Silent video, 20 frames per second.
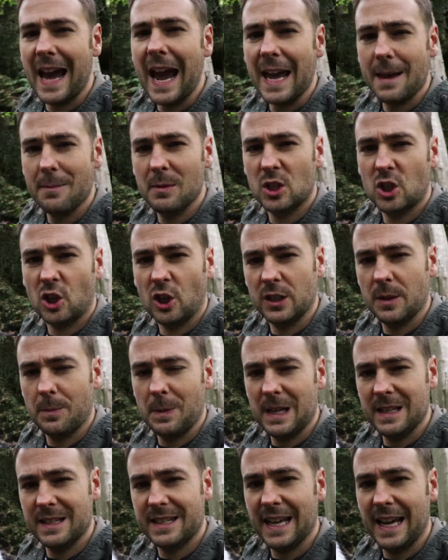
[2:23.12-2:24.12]
that image could have
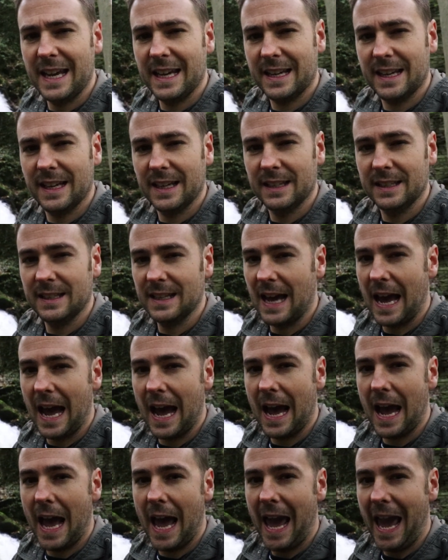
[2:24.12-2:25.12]
been taken
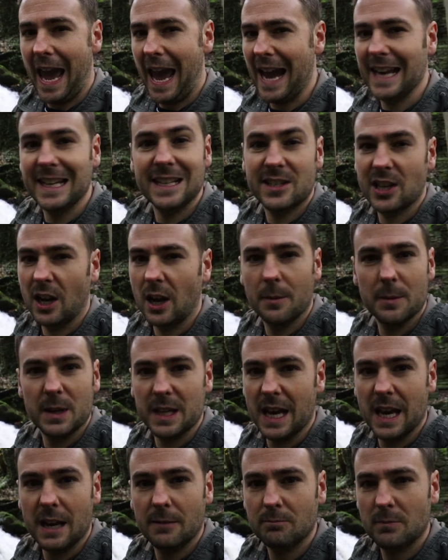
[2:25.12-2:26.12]
at any time
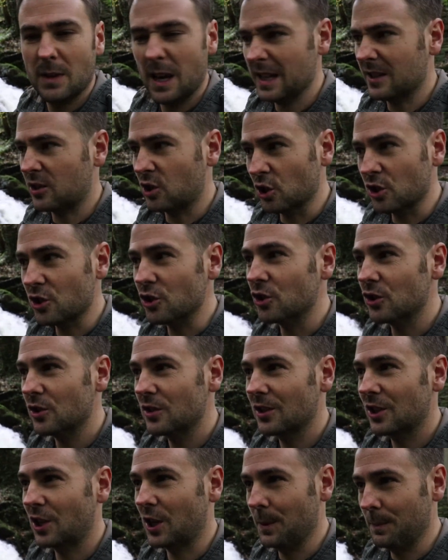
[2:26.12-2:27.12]
of year. It doesn't
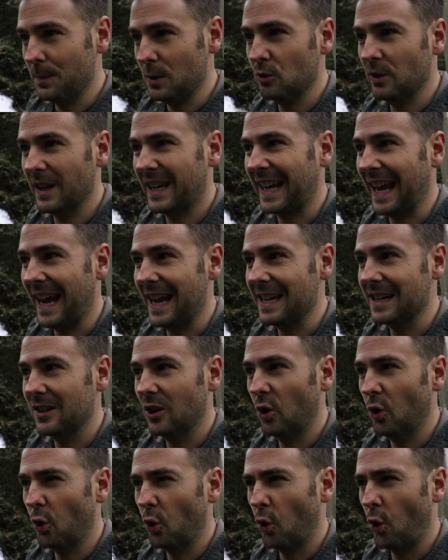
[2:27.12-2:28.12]
communicate
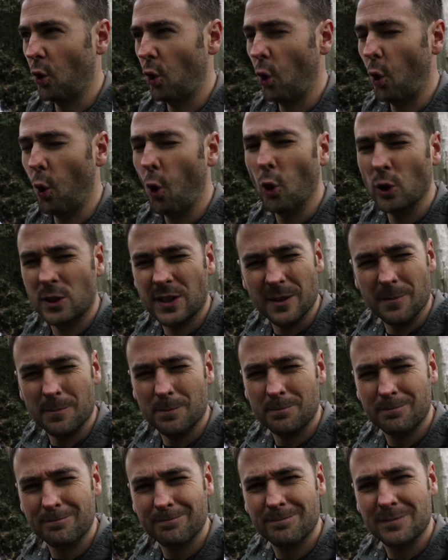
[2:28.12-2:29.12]

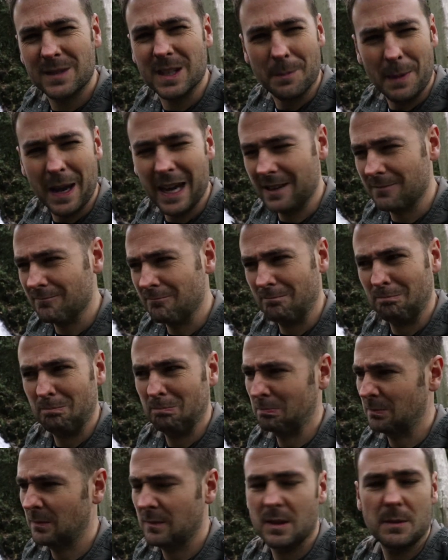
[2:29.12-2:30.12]
autumn to me.
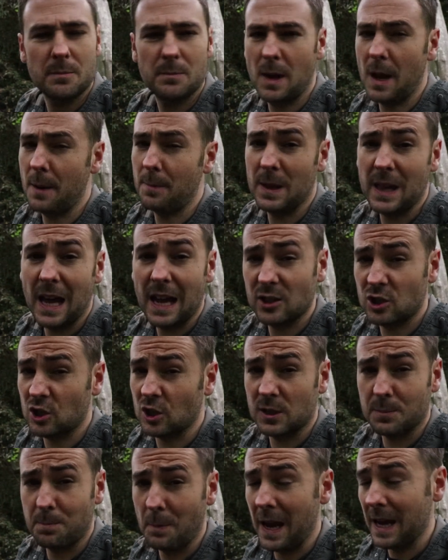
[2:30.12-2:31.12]
Maybe that's
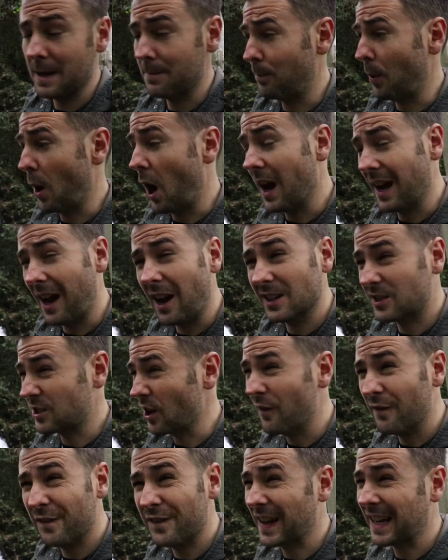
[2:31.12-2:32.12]
just me, but I
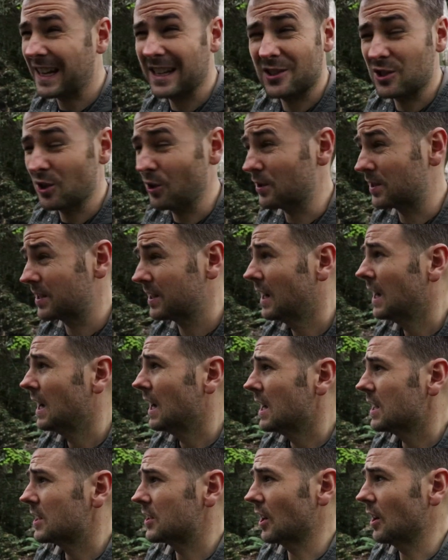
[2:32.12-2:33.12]
don't think it does.
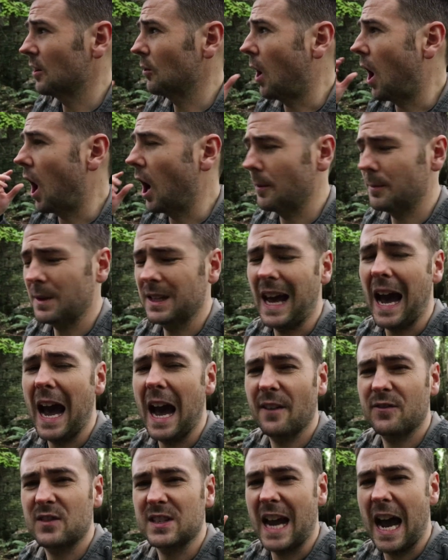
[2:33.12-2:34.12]
So I'm going to
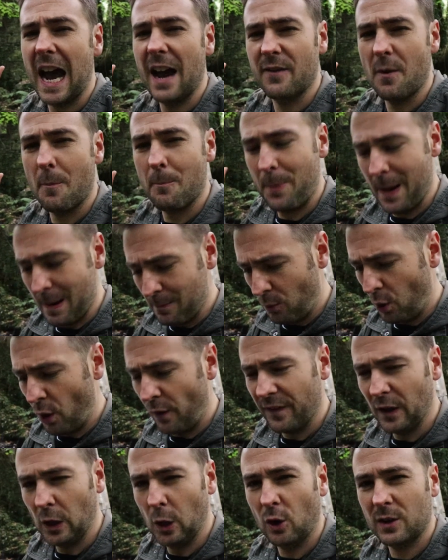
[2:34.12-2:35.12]
have a bit
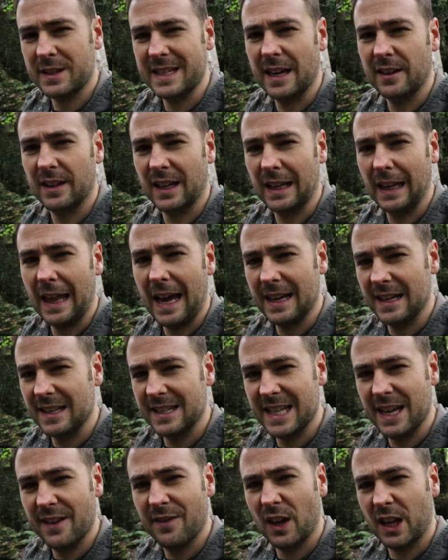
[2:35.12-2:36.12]
more of a look down the glen
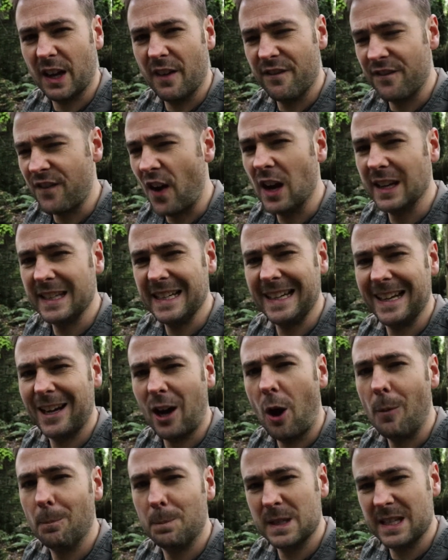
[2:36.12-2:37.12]
and see if I can find any
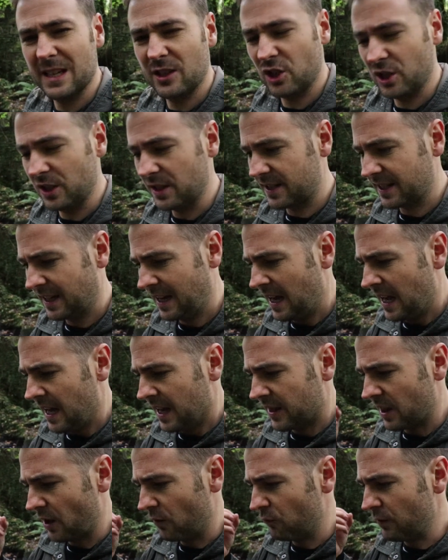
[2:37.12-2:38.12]
compositions
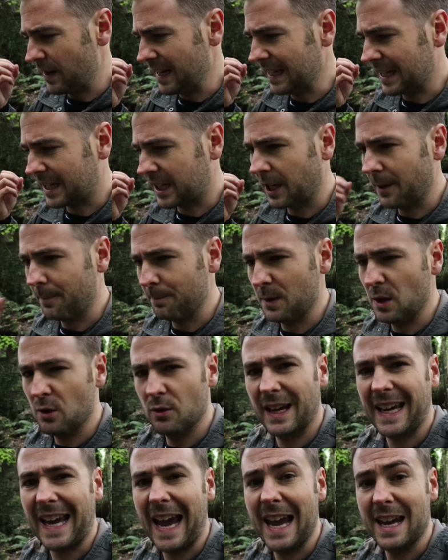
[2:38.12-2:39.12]
that really
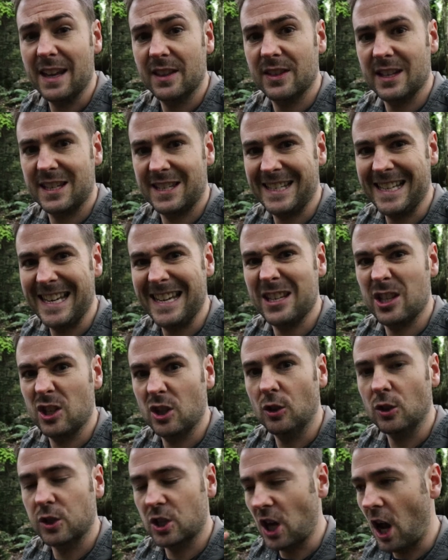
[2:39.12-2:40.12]
communicate the
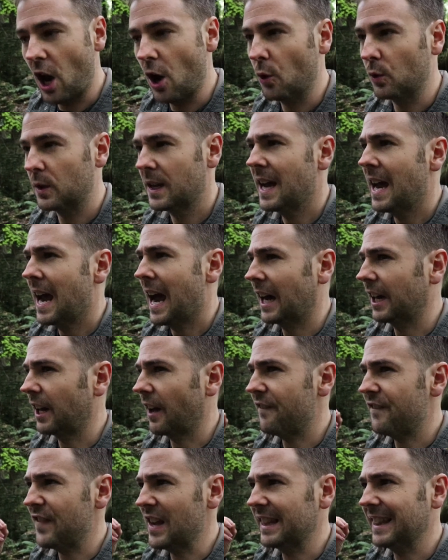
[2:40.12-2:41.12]
seasonal tone.
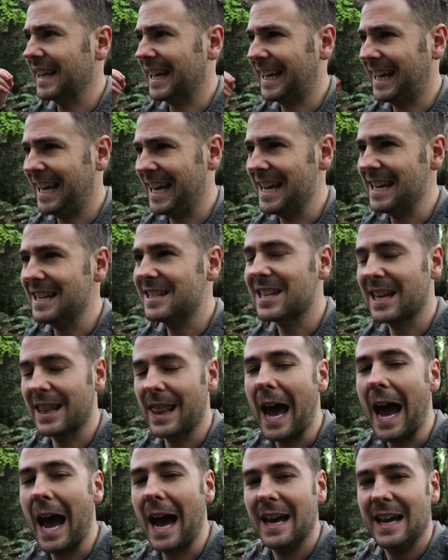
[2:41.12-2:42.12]
And I think the key to
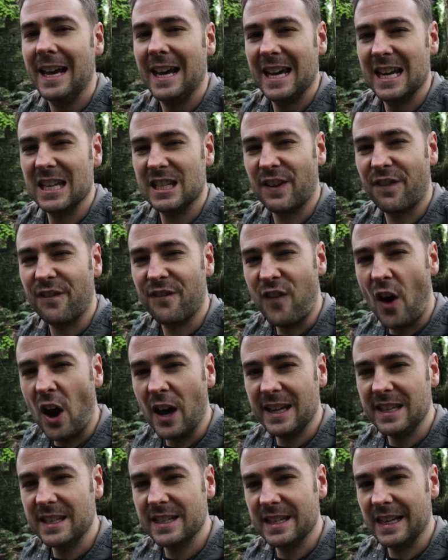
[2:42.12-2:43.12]
that is
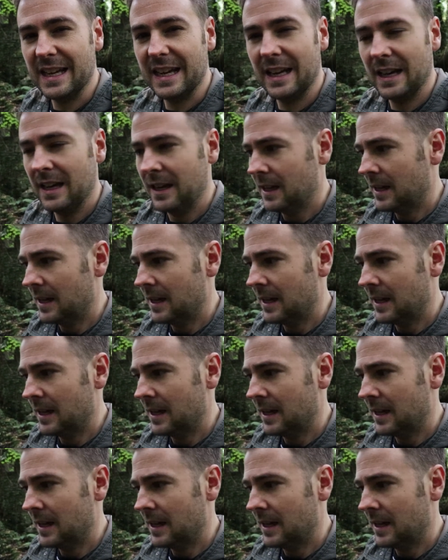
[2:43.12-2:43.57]
finding